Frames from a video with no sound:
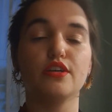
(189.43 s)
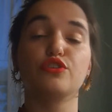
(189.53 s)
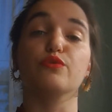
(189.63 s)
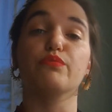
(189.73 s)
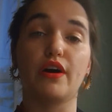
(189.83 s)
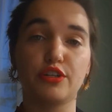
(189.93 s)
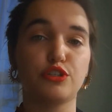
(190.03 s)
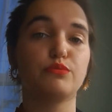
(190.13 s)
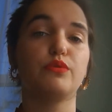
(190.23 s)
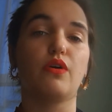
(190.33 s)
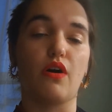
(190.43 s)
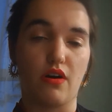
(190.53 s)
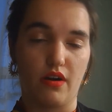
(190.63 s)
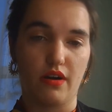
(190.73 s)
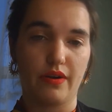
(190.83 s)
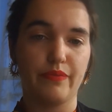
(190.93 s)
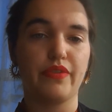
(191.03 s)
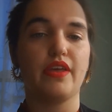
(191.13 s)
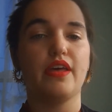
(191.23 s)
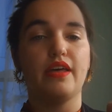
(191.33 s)
So punishable are
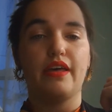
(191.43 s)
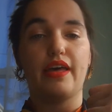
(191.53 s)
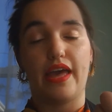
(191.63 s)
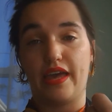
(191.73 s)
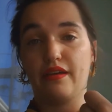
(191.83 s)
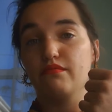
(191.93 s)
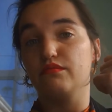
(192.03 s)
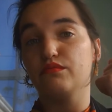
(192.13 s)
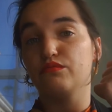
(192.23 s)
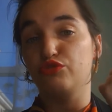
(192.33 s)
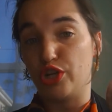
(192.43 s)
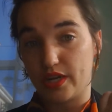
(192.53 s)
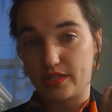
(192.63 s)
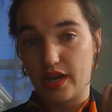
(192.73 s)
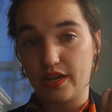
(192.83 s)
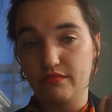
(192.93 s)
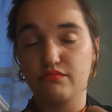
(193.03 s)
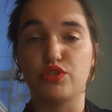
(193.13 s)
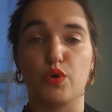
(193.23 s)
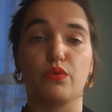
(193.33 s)
A, genocide,
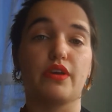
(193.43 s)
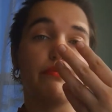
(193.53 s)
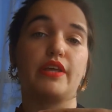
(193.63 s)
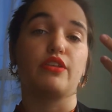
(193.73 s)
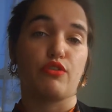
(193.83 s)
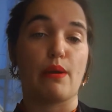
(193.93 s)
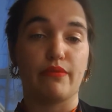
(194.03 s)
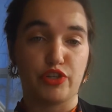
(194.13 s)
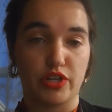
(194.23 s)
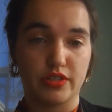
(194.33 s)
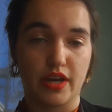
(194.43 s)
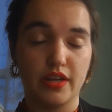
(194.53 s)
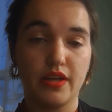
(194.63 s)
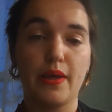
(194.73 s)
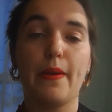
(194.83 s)
so committing the crime of genocide.